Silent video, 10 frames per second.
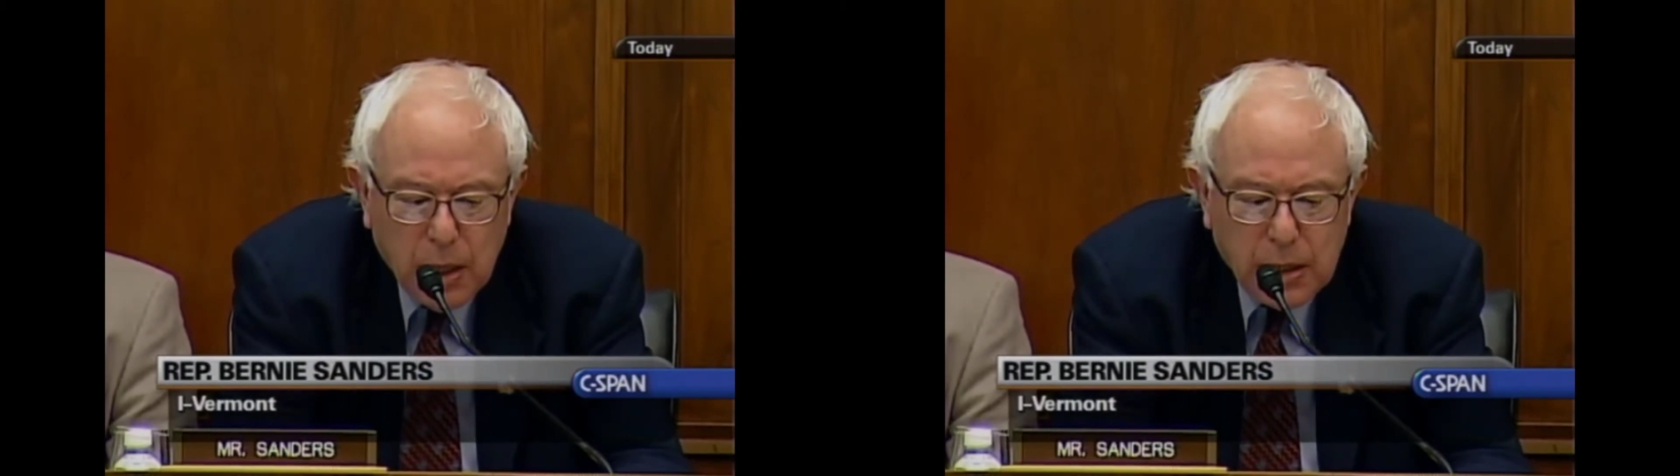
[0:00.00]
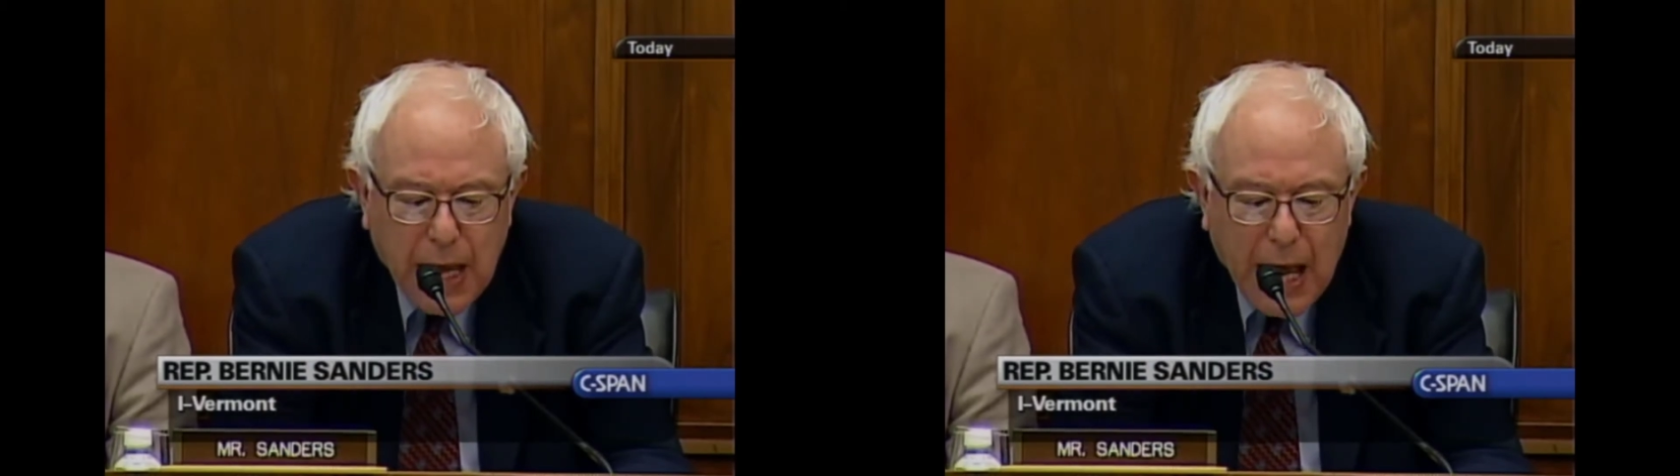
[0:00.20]

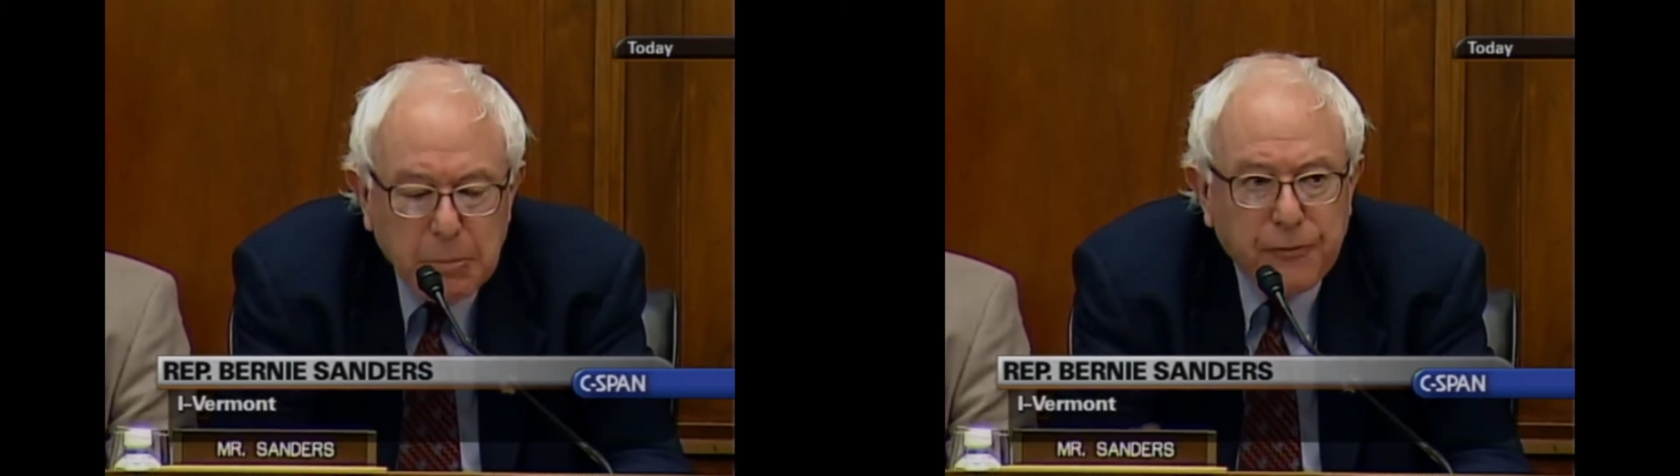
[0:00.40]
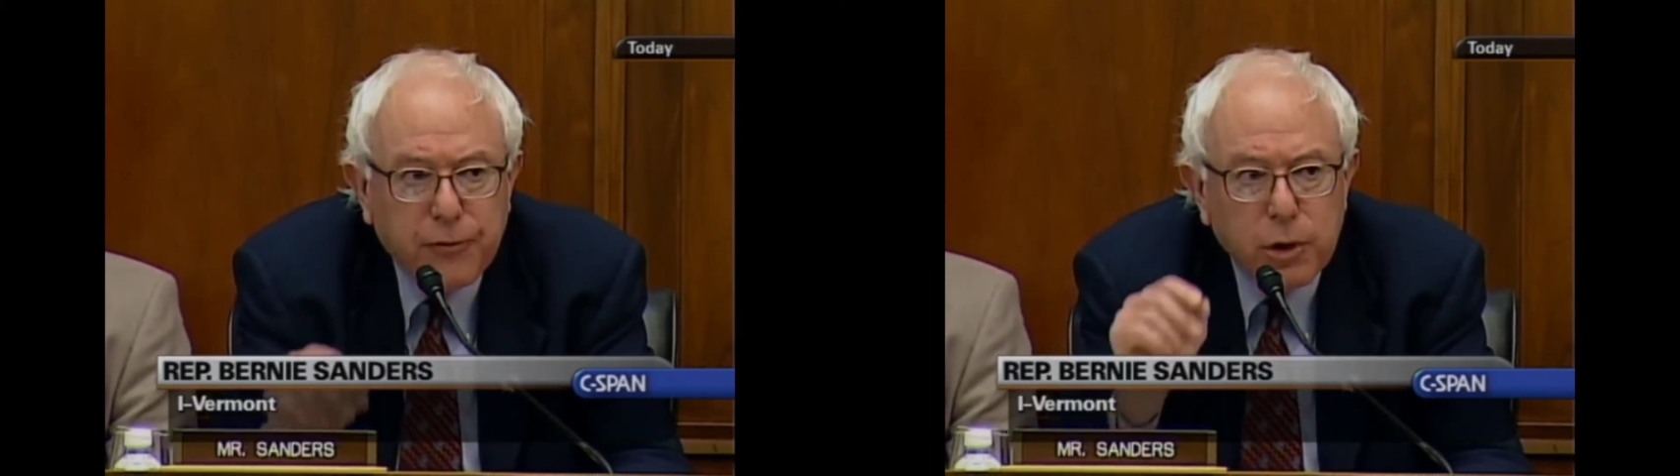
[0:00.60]

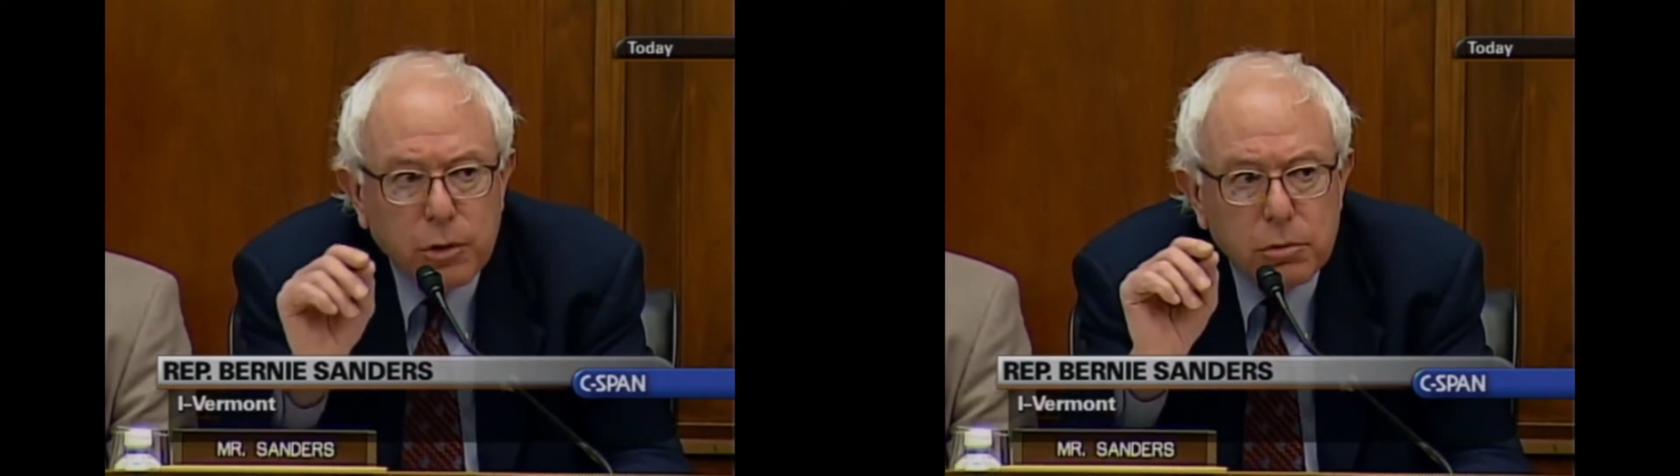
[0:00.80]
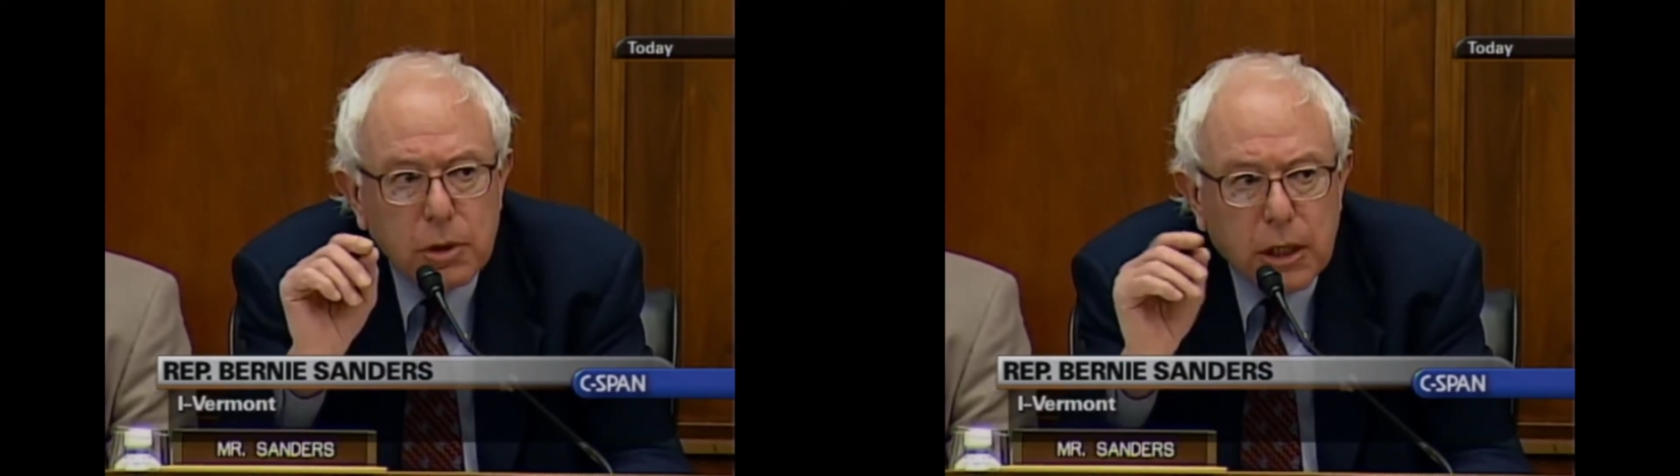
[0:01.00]

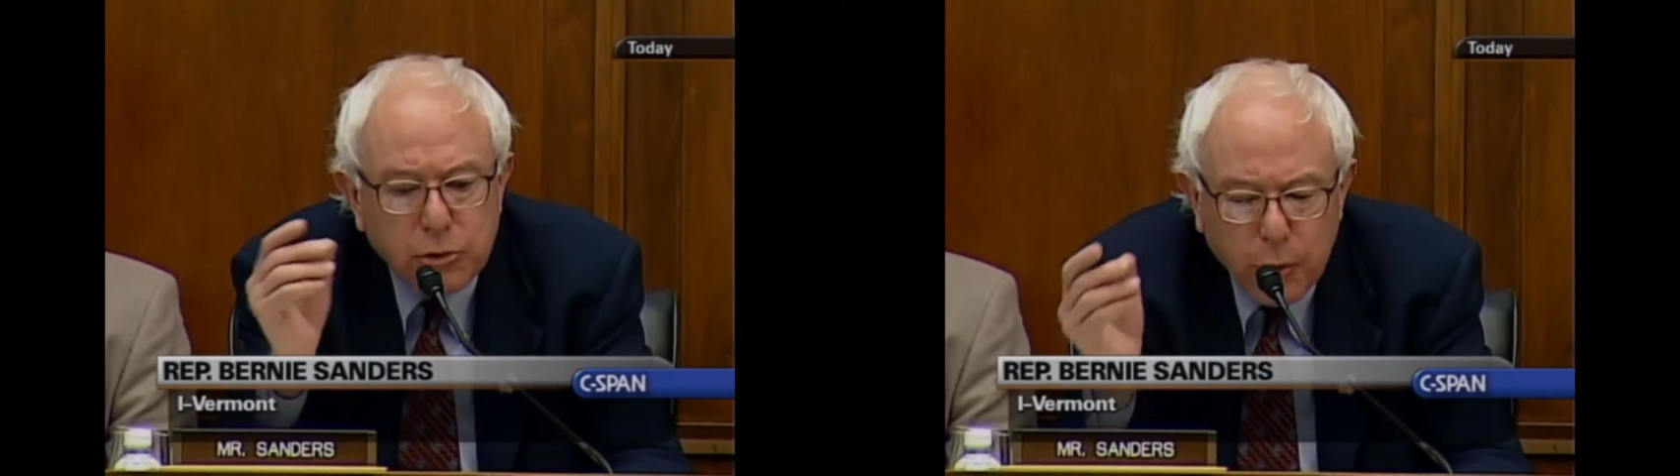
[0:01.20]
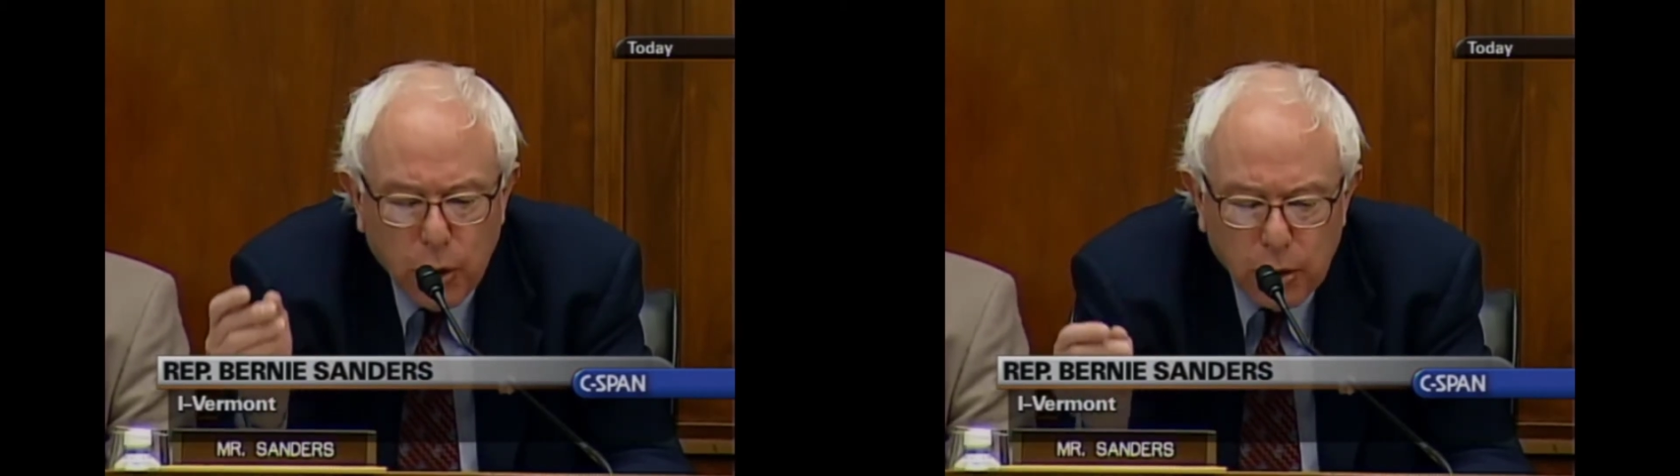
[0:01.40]
Tamiflu, as
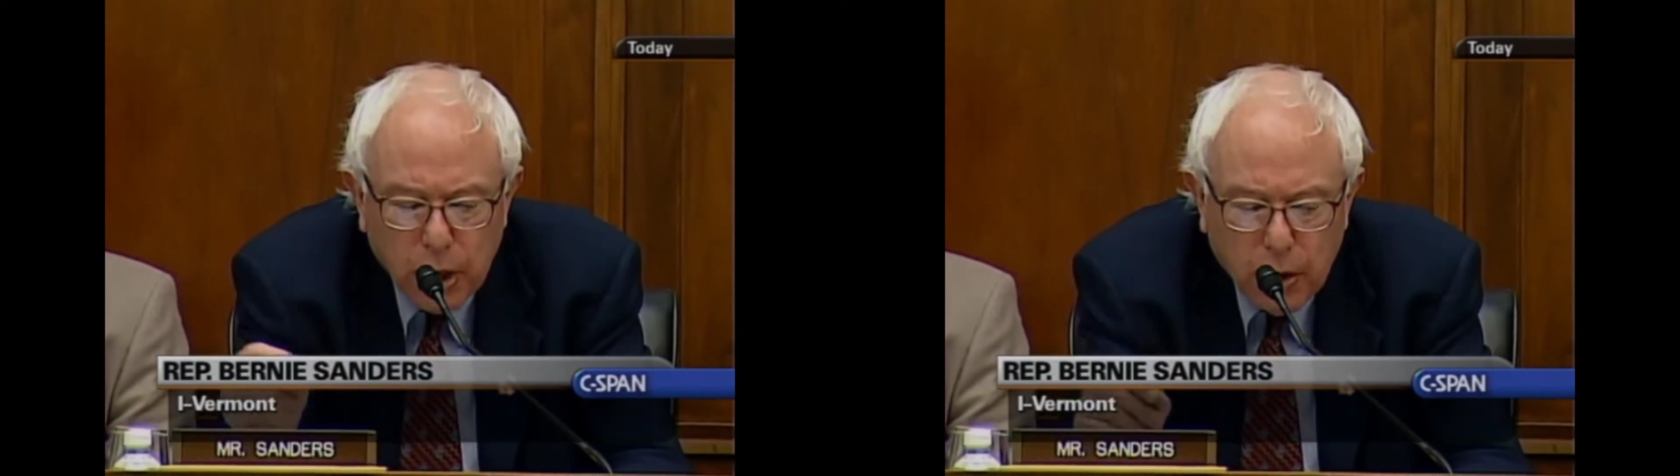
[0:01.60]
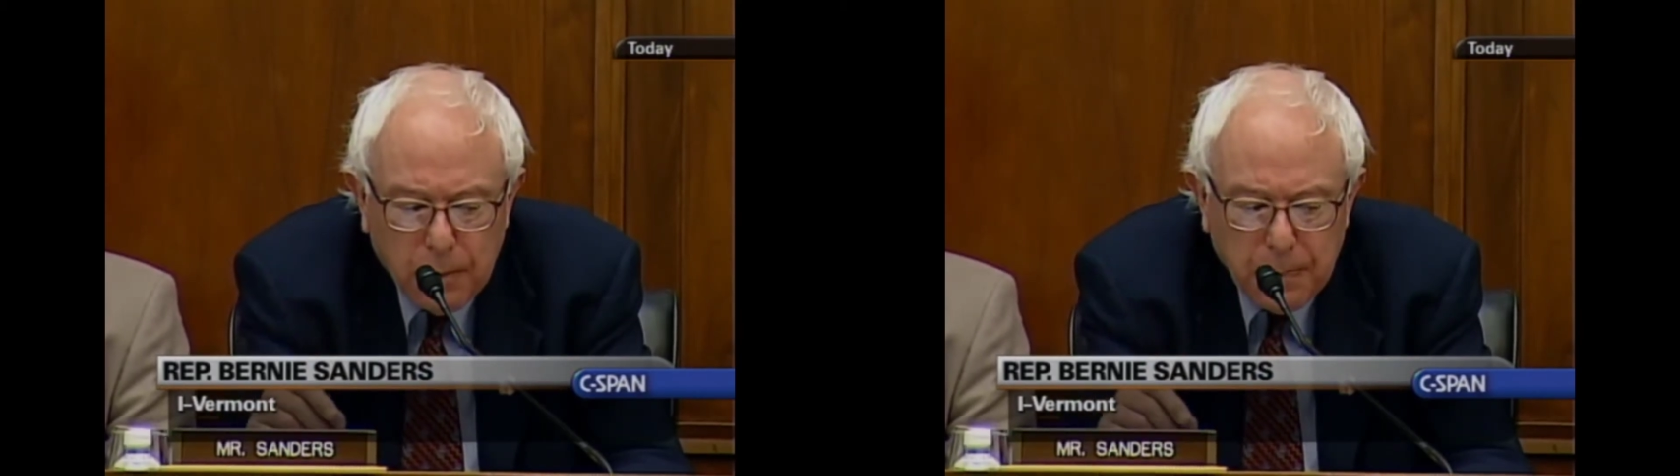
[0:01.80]
we all
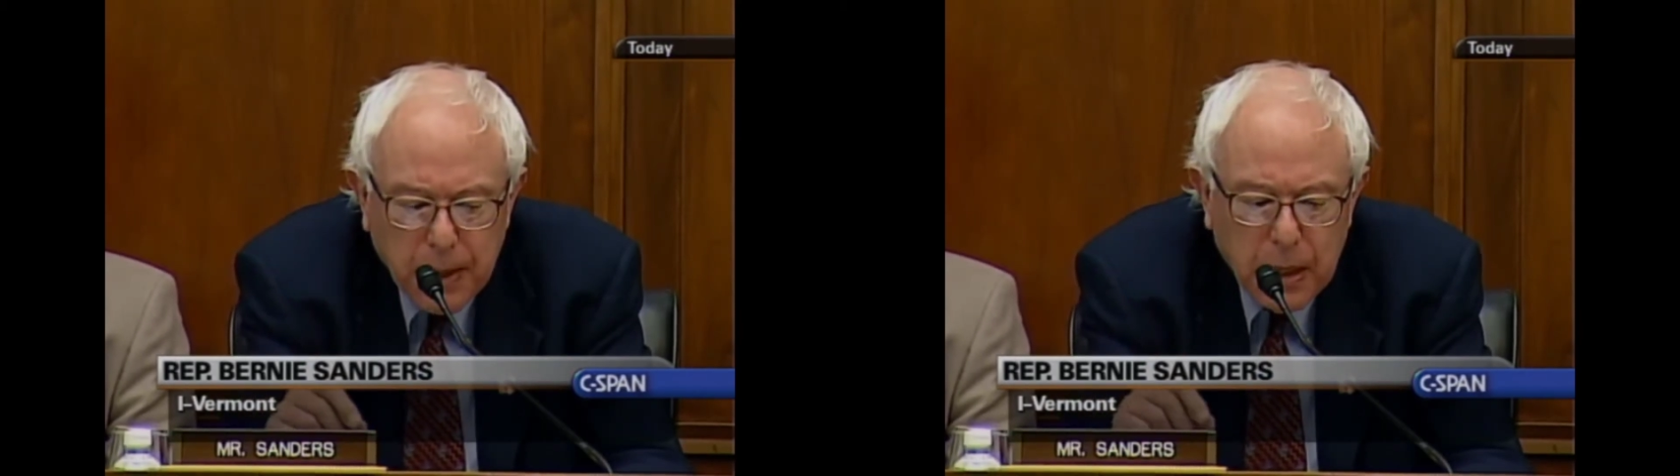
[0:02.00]
know,